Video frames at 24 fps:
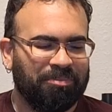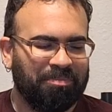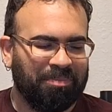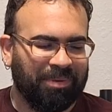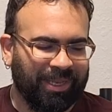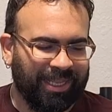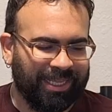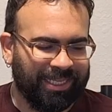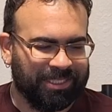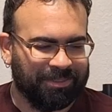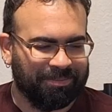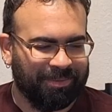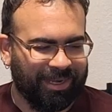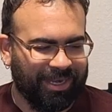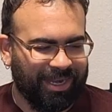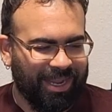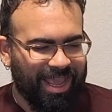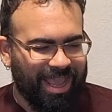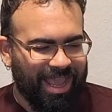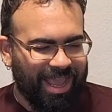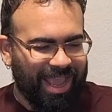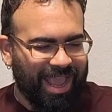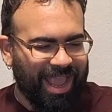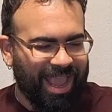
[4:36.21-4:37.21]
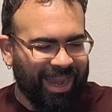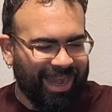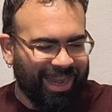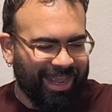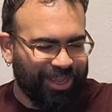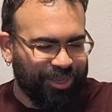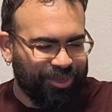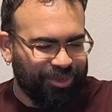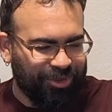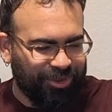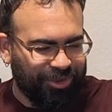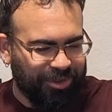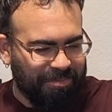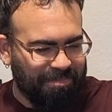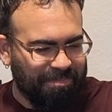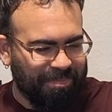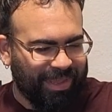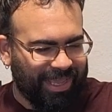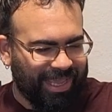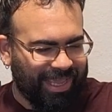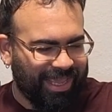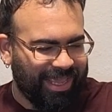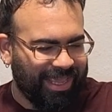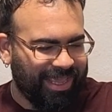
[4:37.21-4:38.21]
placement. And it could
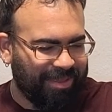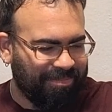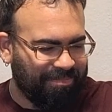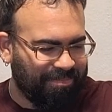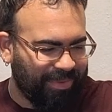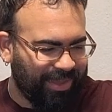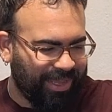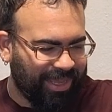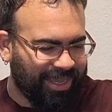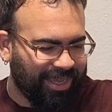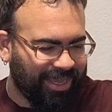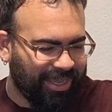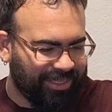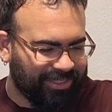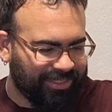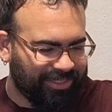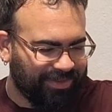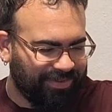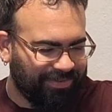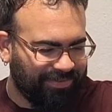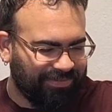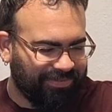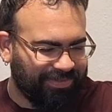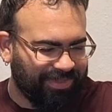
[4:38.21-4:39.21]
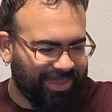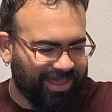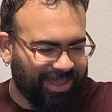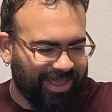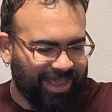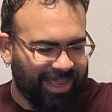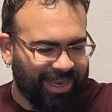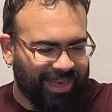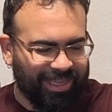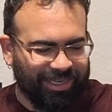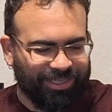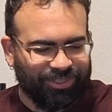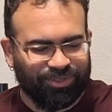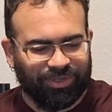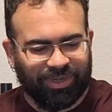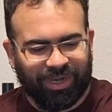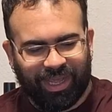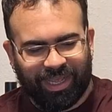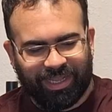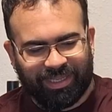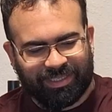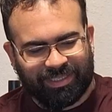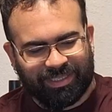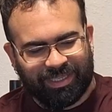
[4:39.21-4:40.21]
be because of the
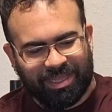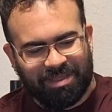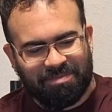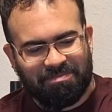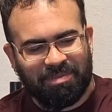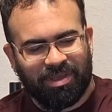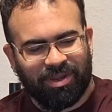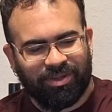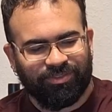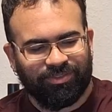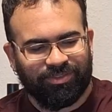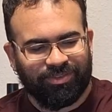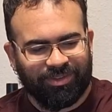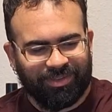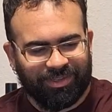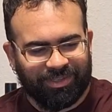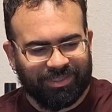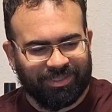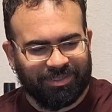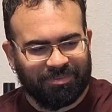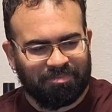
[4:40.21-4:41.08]
electrolytes and the minerals,